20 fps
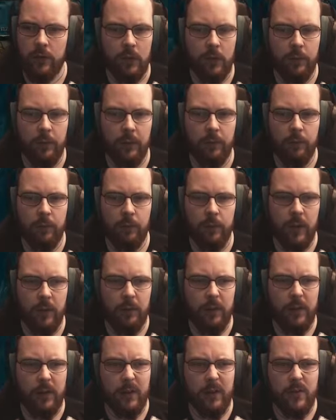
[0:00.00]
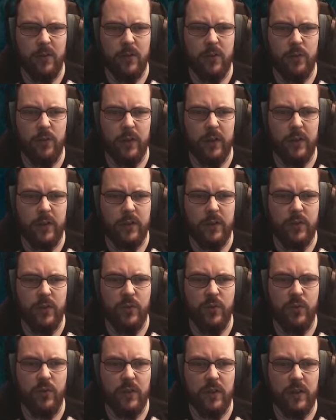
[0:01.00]
I mean, maybe there's a way
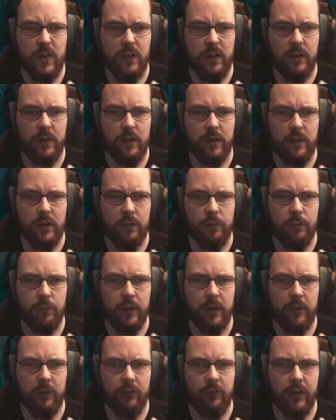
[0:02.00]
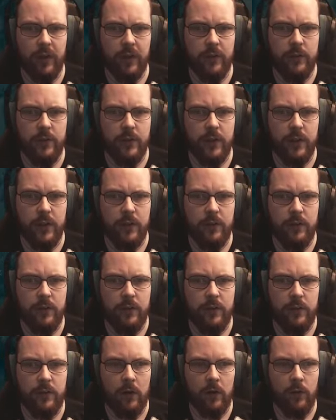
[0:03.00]
to kill the big fire
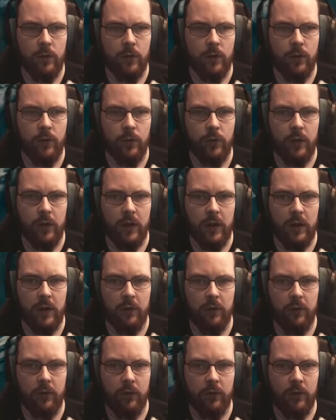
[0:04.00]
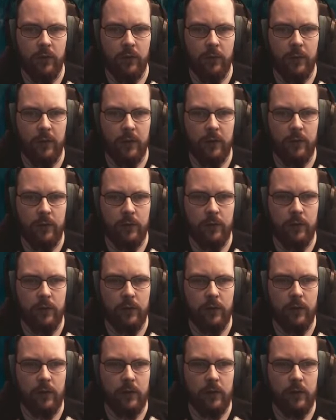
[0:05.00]
giant? Okay, what do we have over
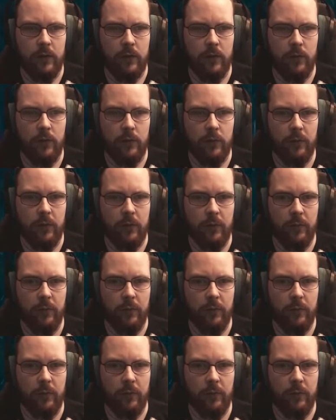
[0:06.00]
here? This could be